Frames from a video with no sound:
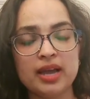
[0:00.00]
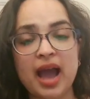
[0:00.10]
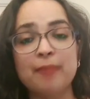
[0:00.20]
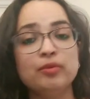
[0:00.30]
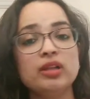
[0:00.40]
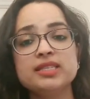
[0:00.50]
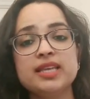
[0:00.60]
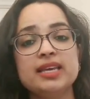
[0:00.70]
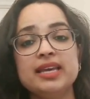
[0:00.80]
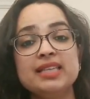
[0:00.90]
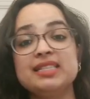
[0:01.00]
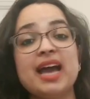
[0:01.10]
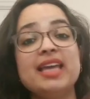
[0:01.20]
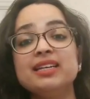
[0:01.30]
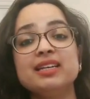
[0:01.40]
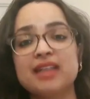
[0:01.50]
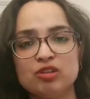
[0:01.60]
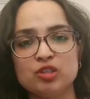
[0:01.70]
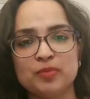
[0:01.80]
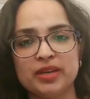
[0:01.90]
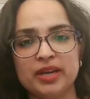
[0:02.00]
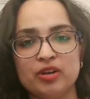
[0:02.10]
I'm not saying he's like a couch potato.